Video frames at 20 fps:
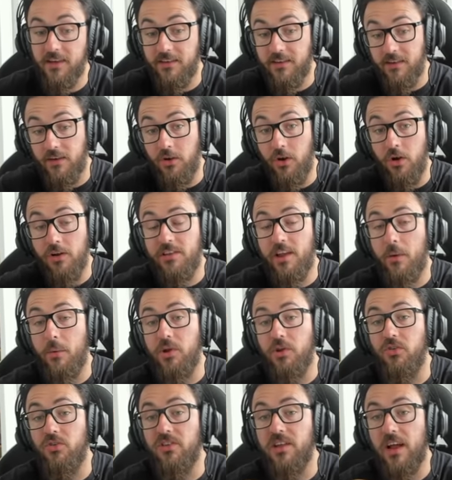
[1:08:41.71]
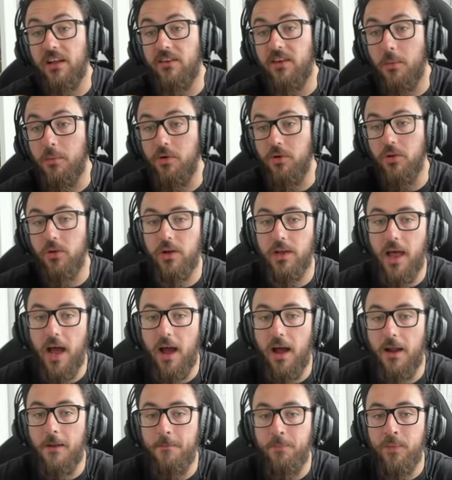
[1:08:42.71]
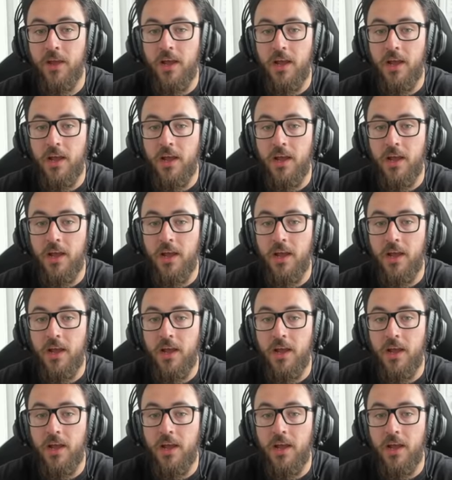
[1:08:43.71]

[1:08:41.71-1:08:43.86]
And notice how he uses that W. Look at that.